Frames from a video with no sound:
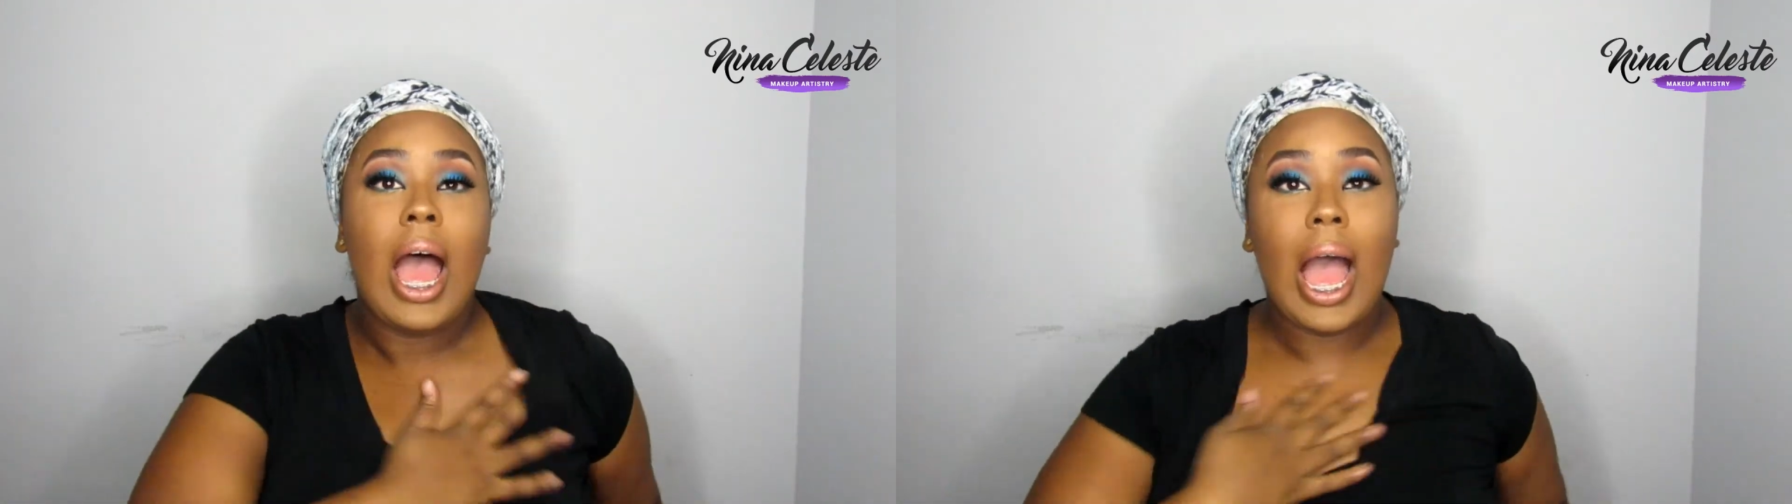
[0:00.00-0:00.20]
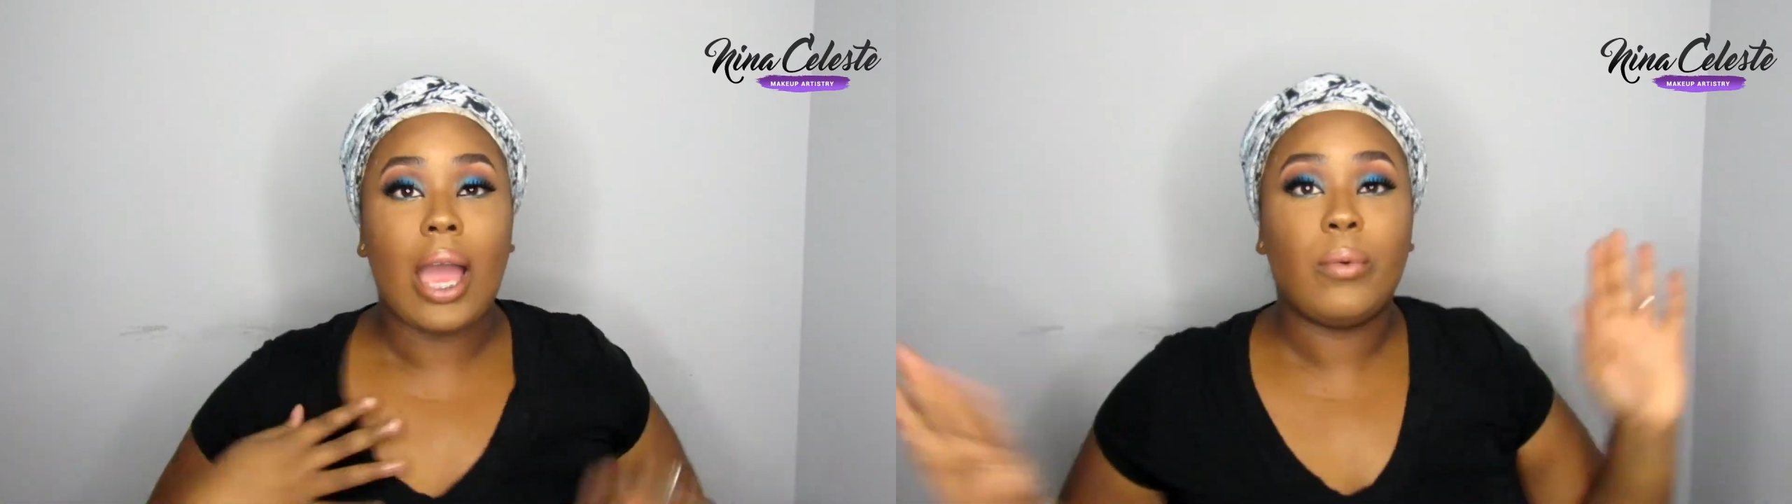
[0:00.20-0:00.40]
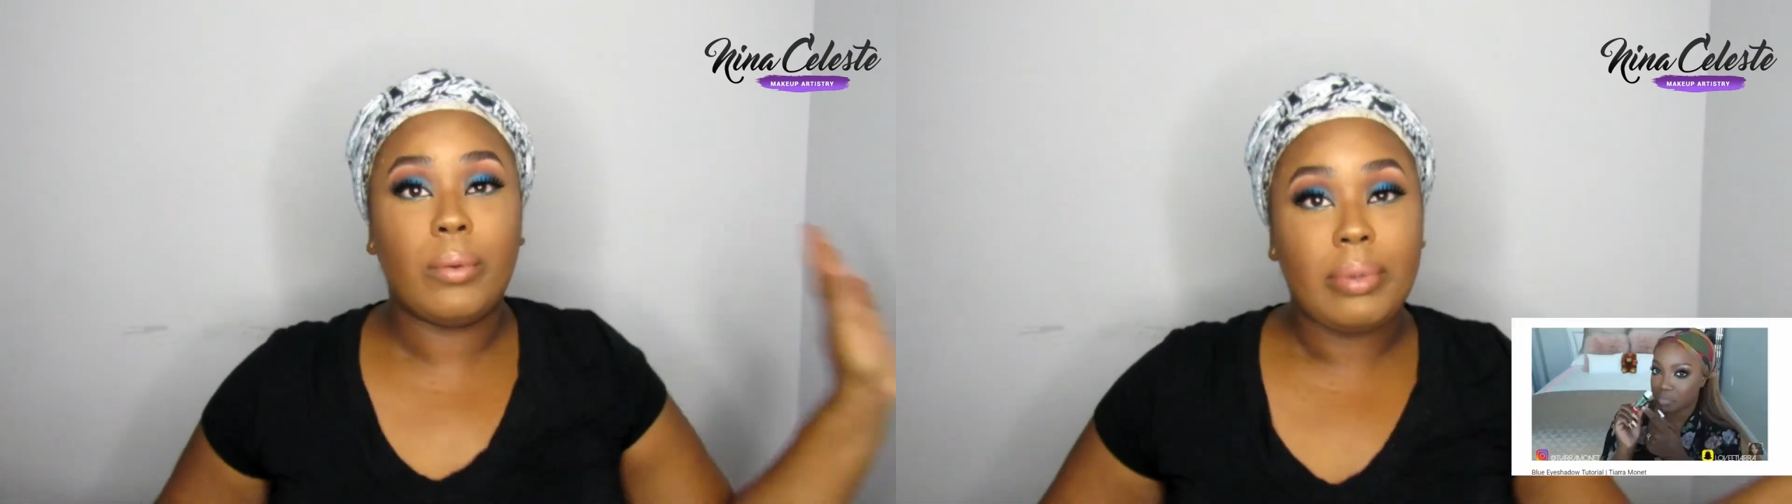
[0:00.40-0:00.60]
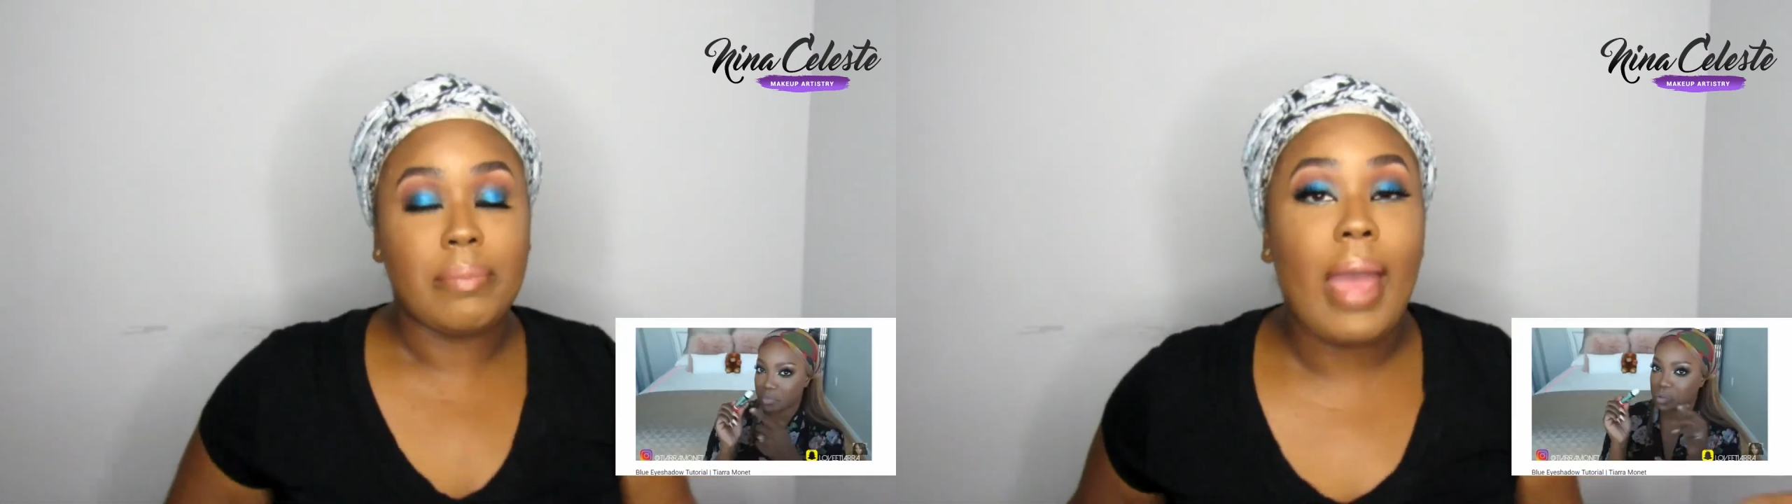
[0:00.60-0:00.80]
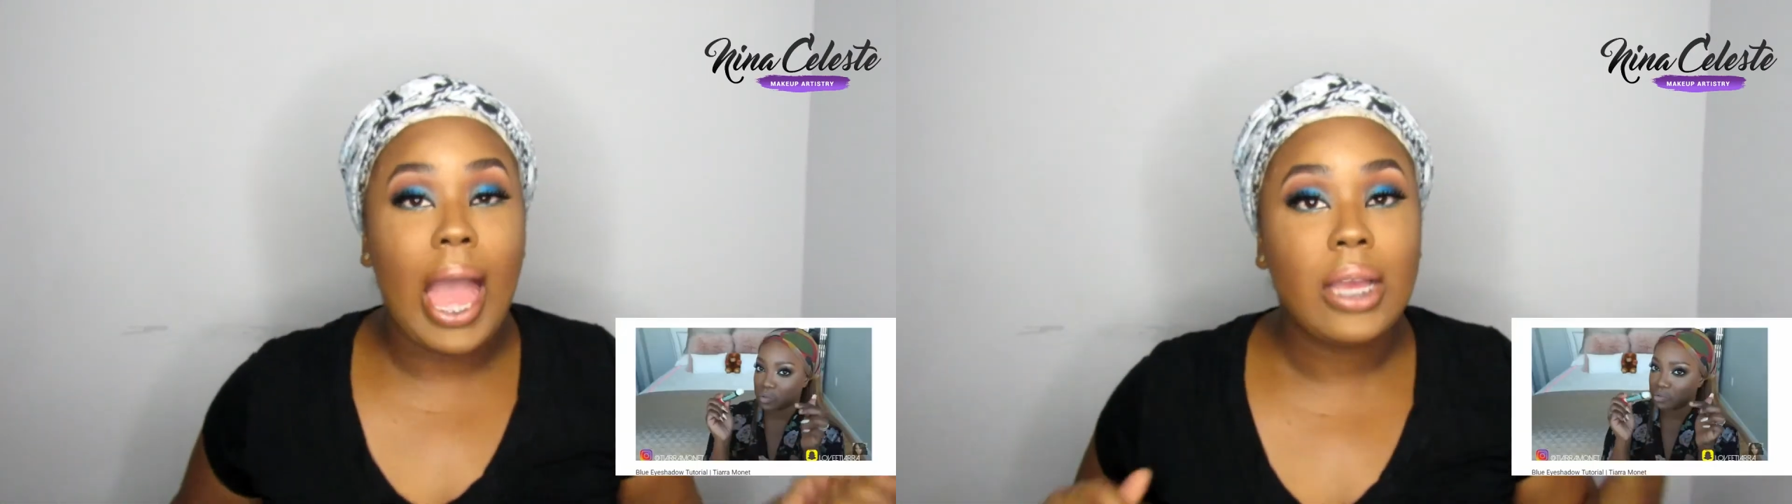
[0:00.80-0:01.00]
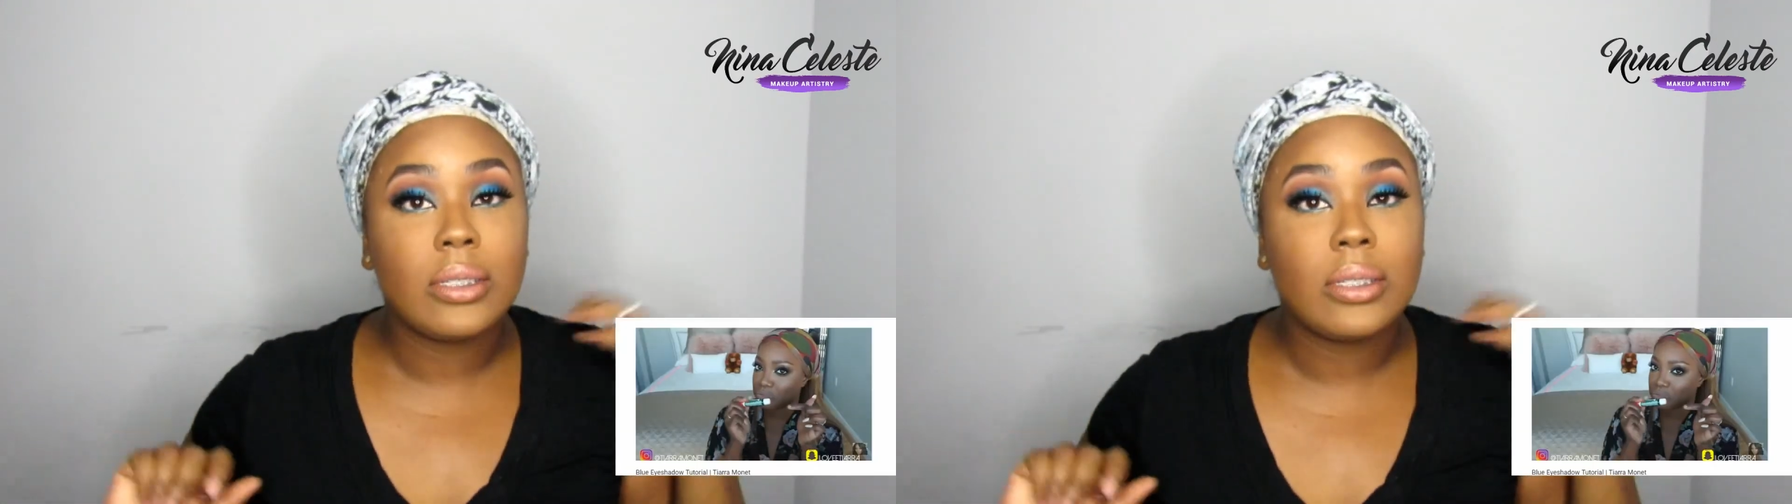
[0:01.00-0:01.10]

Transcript: I will be back,